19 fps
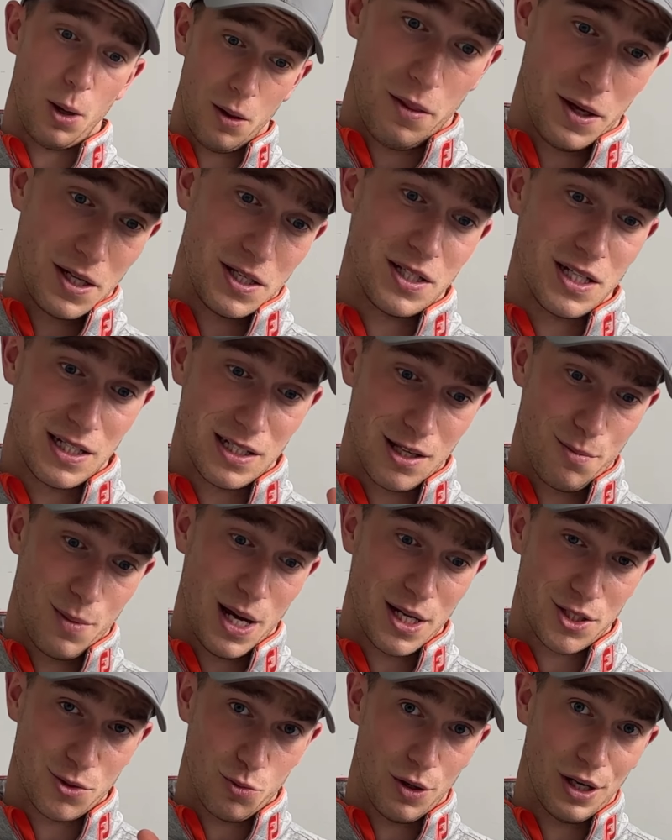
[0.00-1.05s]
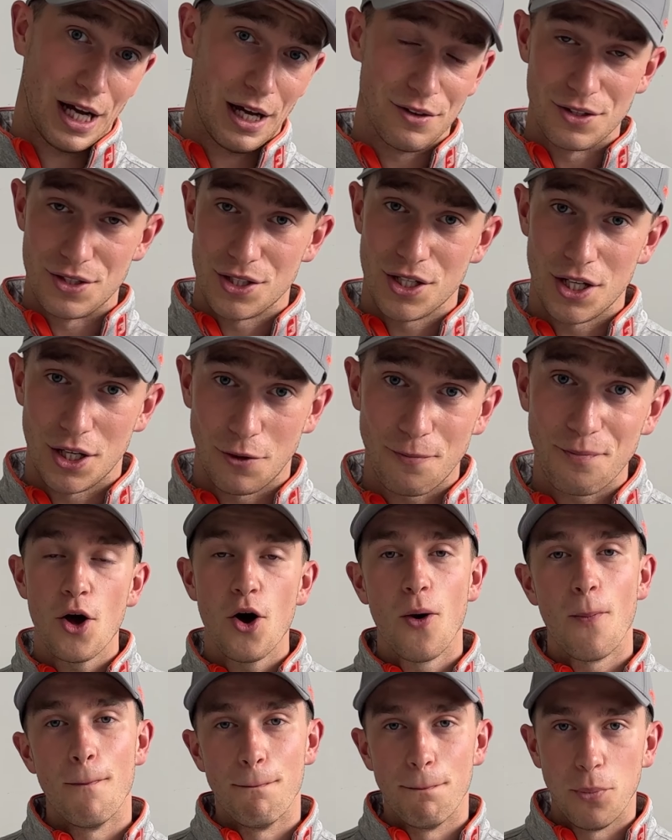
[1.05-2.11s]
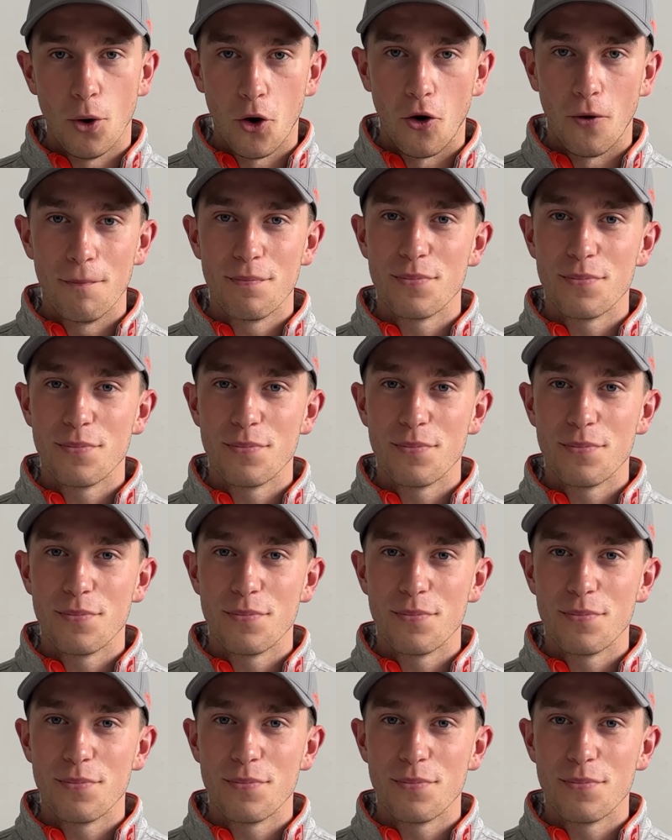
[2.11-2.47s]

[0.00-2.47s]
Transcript: well, this is the best one out of the two. but